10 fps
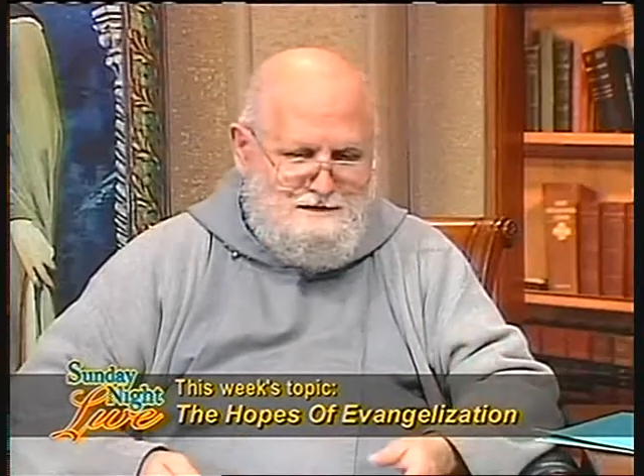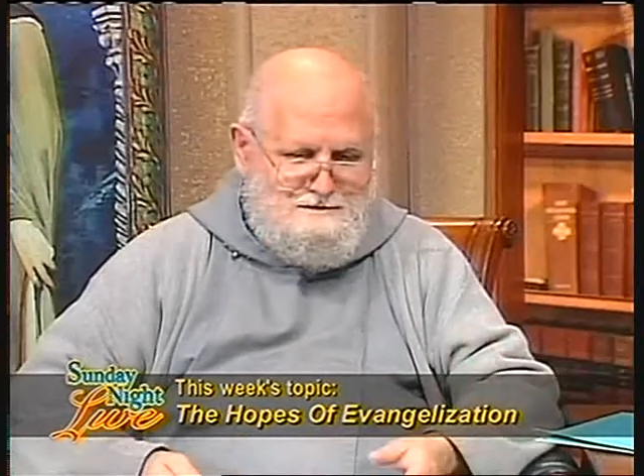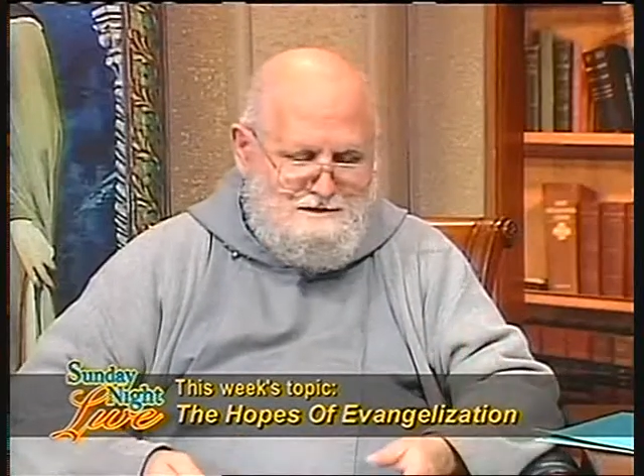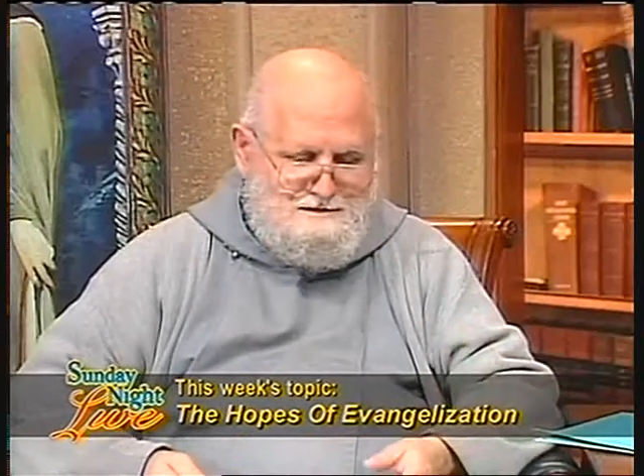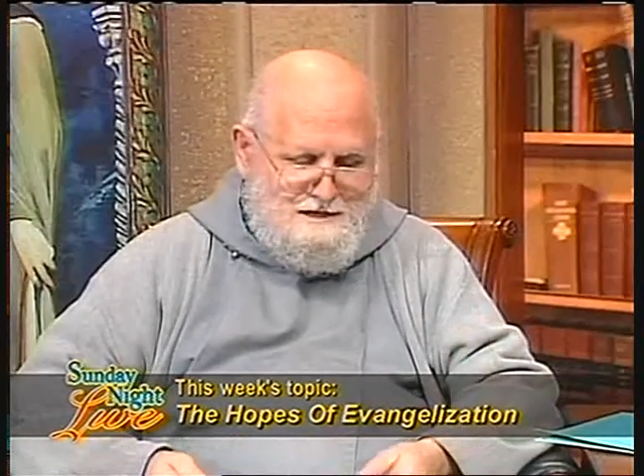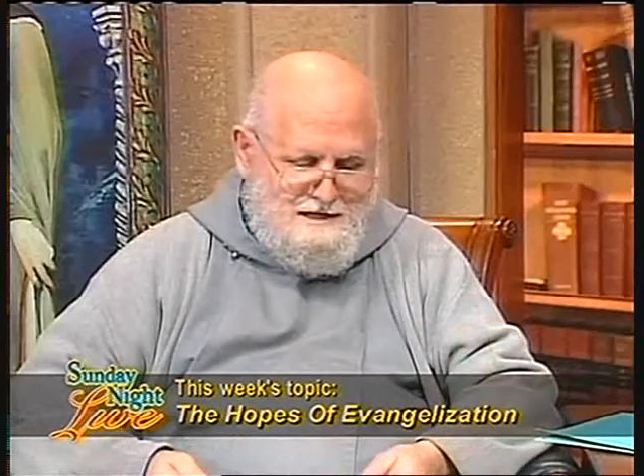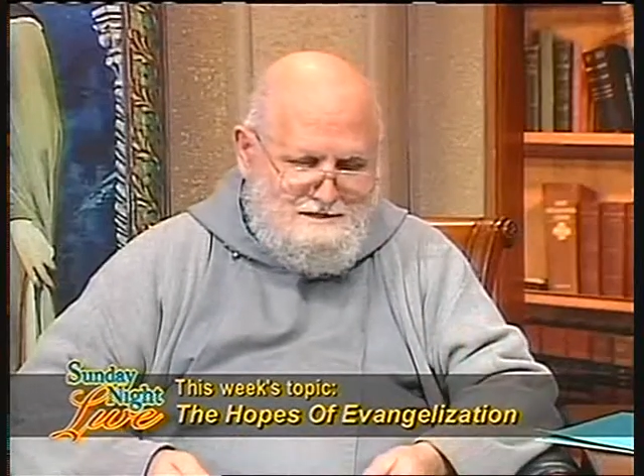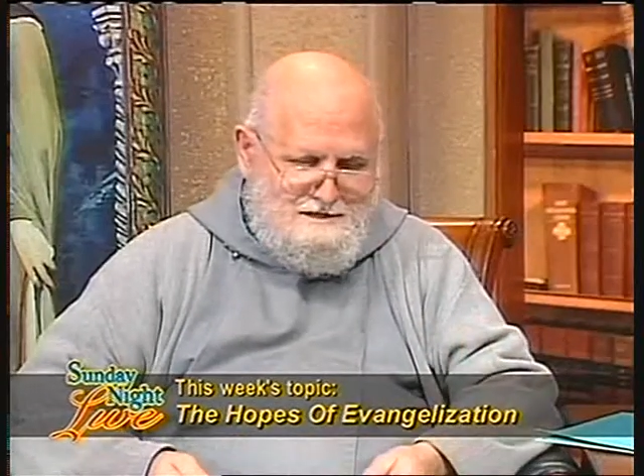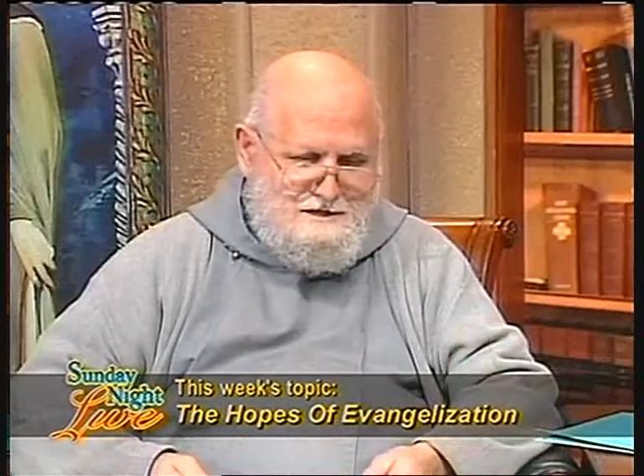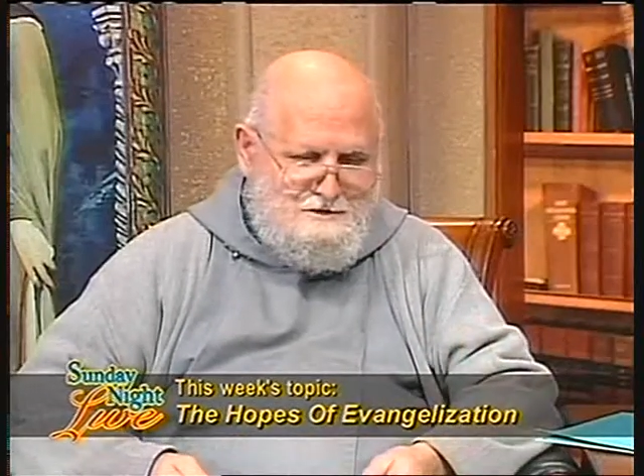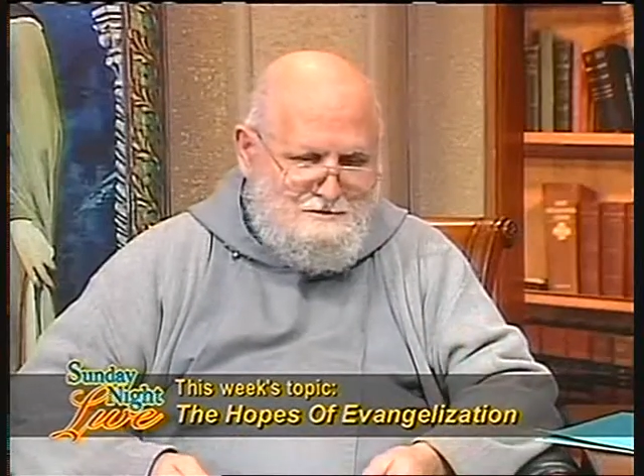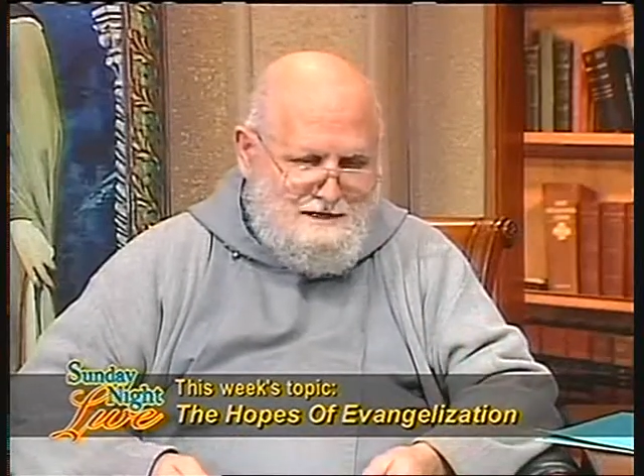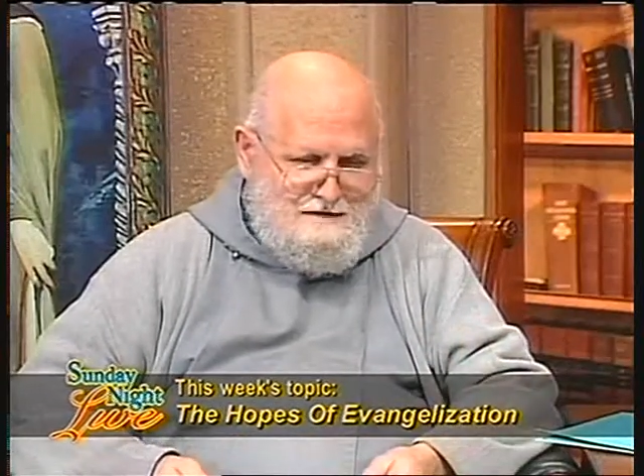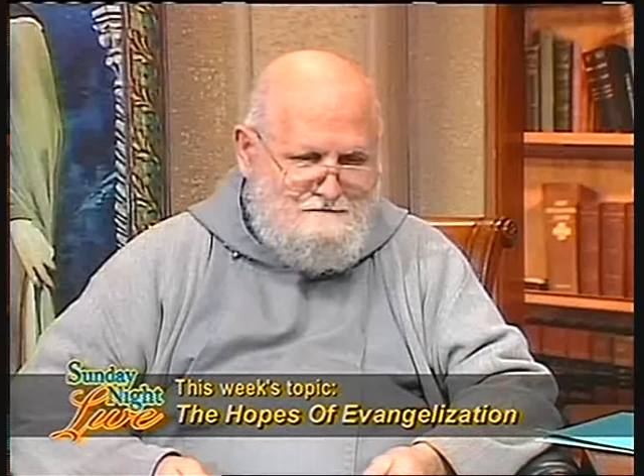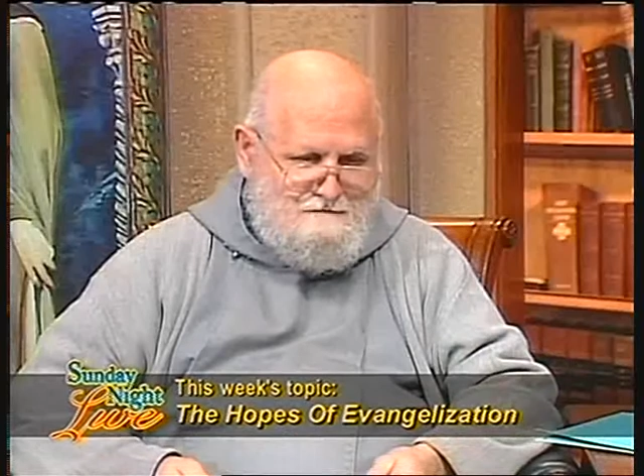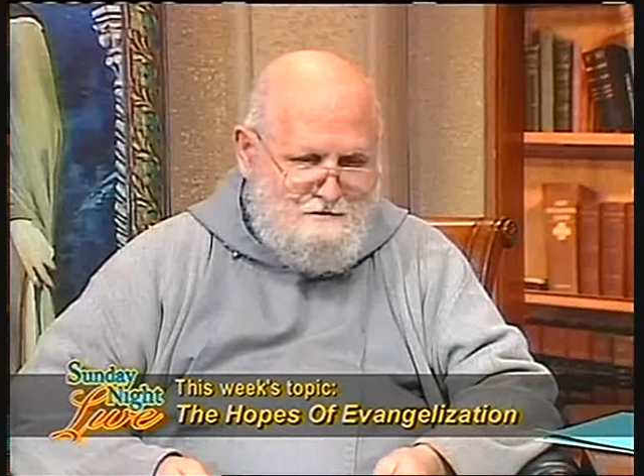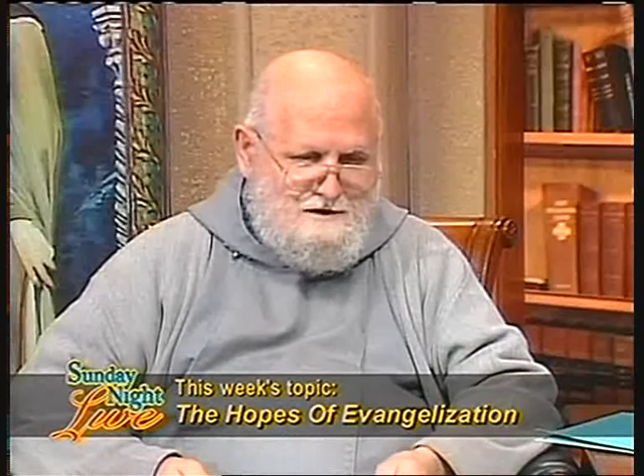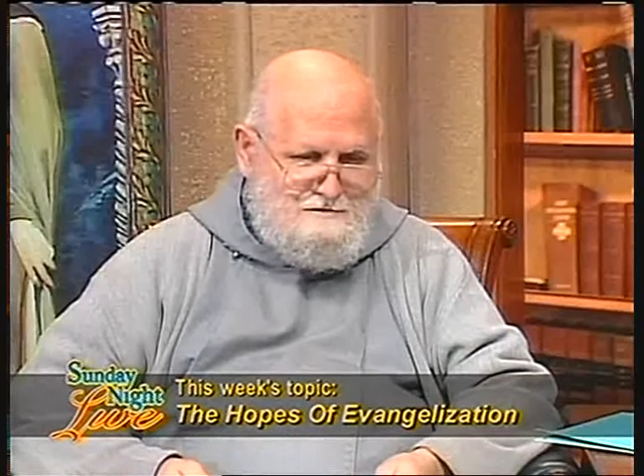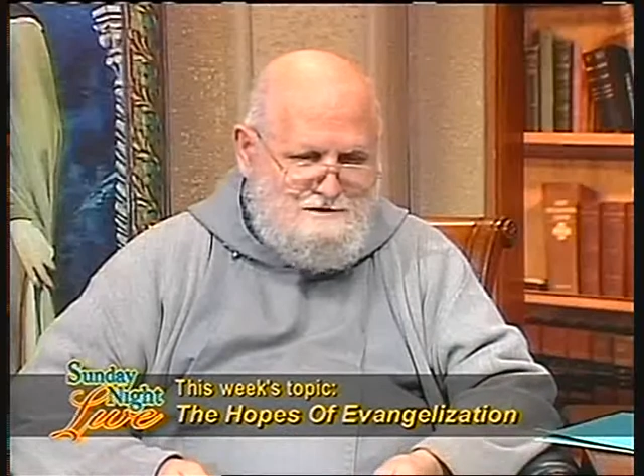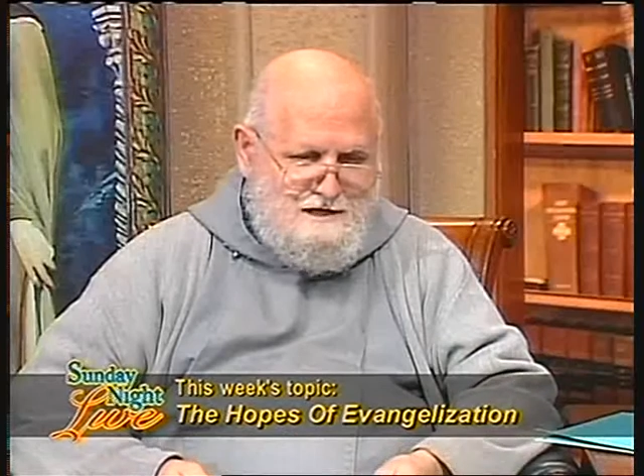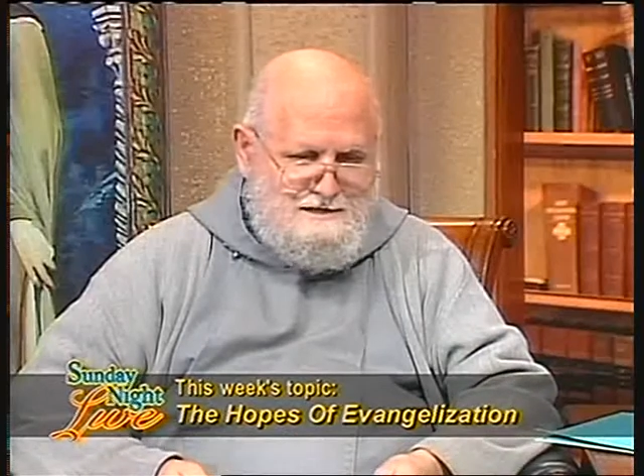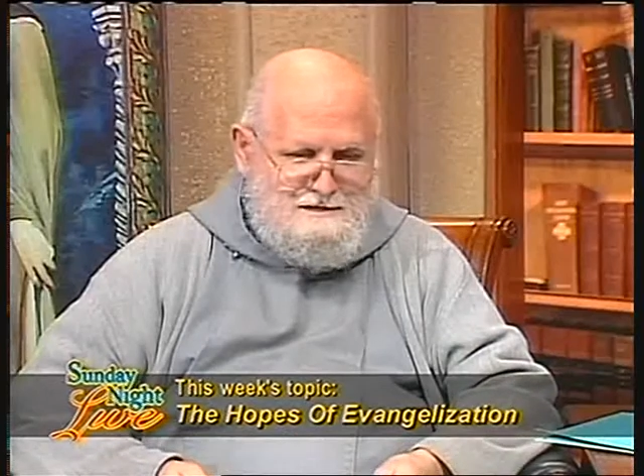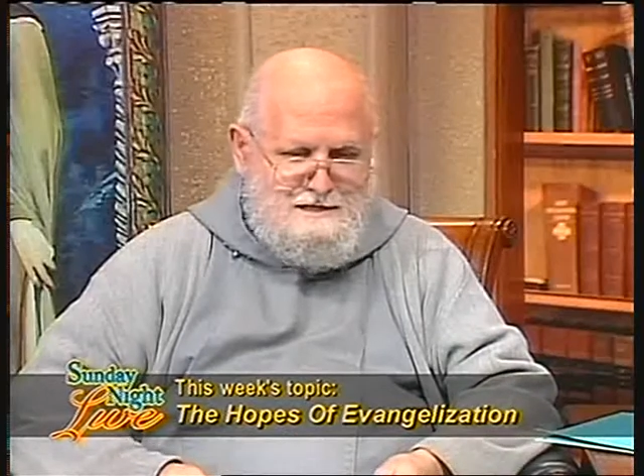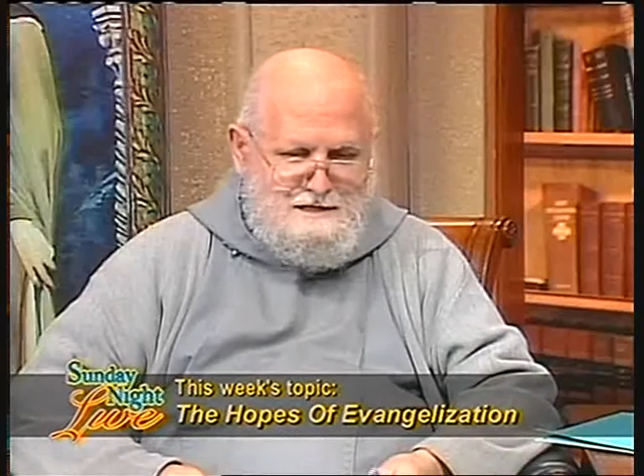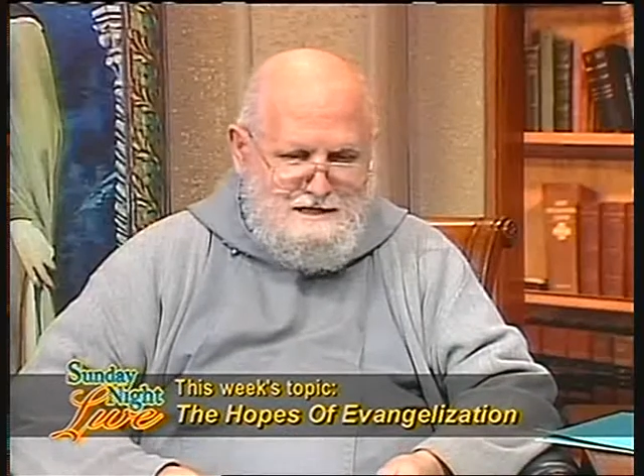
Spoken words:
and as God did in your life for you, John,